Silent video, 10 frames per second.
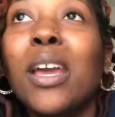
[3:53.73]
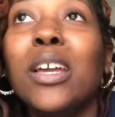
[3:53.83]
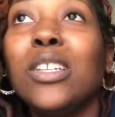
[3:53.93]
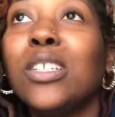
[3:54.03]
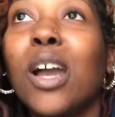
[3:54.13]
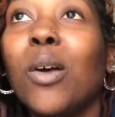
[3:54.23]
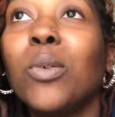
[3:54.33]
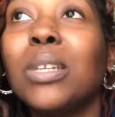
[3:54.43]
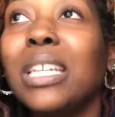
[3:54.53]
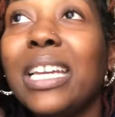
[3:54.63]

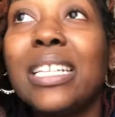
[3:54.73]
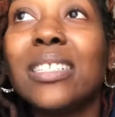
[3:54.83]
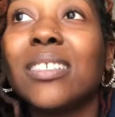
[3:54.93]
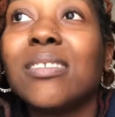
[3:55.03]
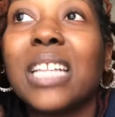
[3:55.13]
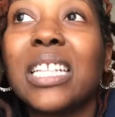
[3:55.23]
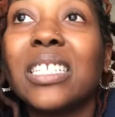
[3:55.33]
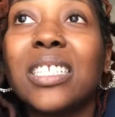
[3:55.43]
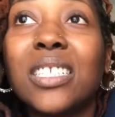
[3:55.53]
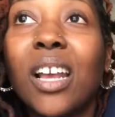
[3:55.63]
lint that's
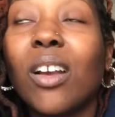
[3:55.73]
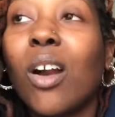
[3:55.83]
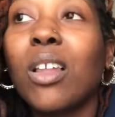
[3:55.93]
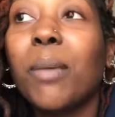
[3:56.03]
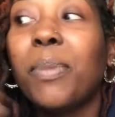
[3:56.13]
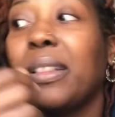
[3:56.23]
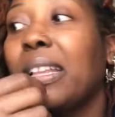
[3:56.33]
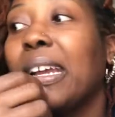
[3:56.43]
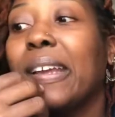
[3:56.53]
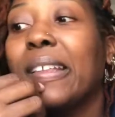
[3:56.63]
stuck all up in
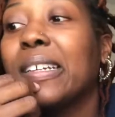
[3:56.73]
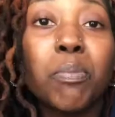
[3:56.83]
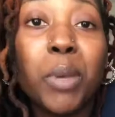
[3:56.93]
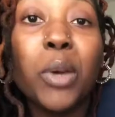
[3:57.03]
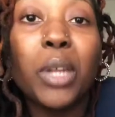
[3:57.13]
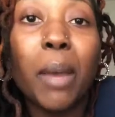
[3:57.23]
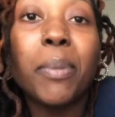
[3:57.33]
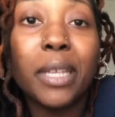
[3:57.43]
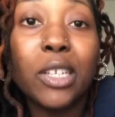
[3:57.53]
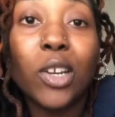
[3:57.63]
there. There's buildup
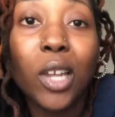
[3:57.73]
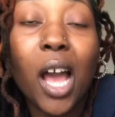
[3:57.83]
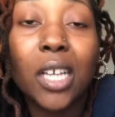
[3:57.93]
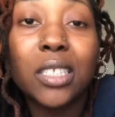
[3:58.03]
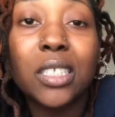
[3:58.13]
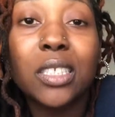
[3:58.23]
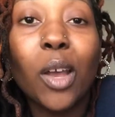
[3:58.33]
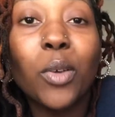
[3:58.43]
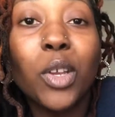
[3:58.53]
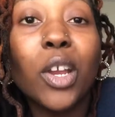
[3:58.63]
in your locks, so
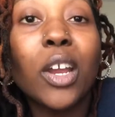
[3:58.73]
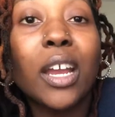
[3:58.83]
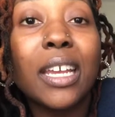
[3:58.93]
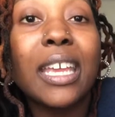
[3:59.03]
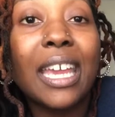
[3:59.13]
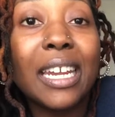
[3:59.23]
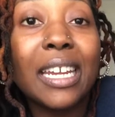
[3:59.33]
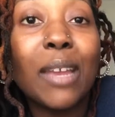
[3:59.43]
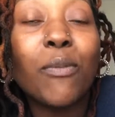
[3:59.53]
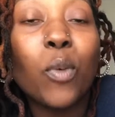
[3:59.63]
you're a
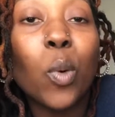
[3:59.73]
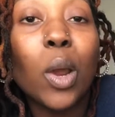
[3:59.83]
candidate for